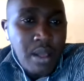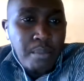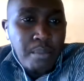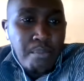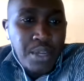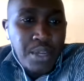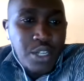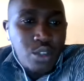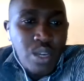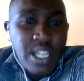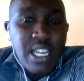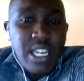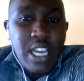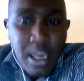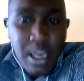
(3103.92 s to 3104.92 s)
between
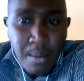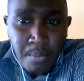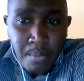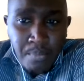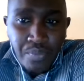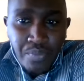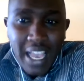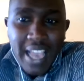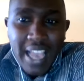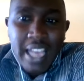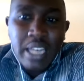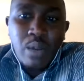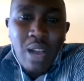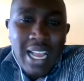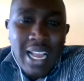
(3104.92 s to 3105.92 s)
him and
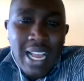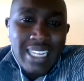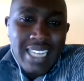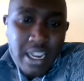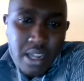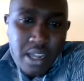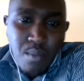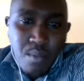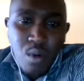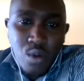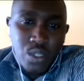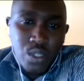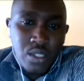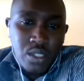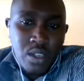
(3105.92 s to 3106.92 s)
wild
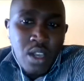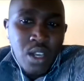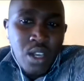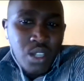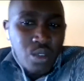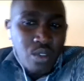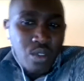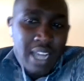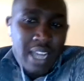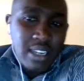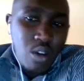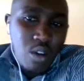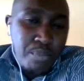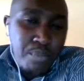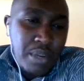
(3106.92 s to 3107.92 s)
animals. So that
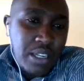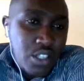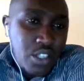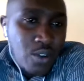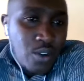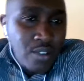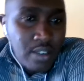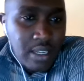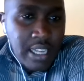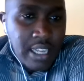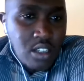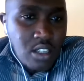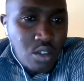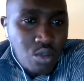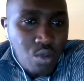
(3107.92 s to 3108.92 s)
competition led
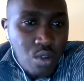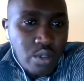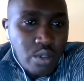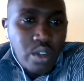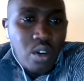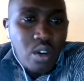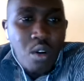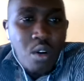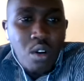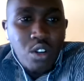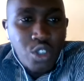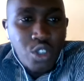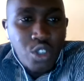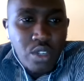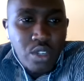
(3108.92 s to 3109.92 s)
to what we call
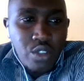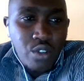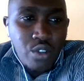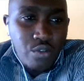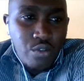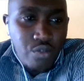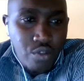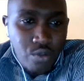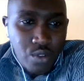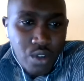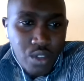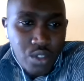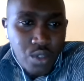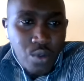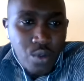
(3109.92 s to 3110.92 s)
shortage of food.
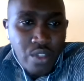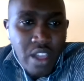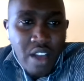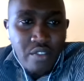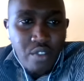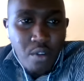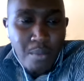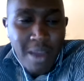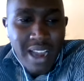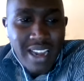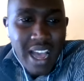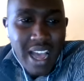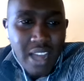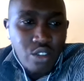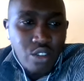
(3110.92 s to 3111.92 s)
So therefore man
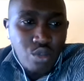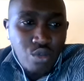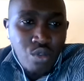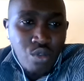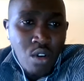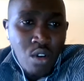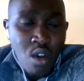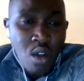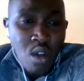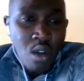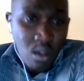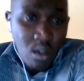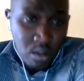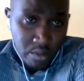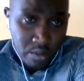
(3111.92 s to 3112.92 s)
had to
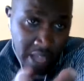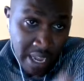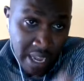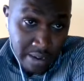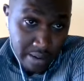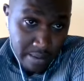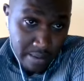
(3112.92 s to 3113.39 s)
be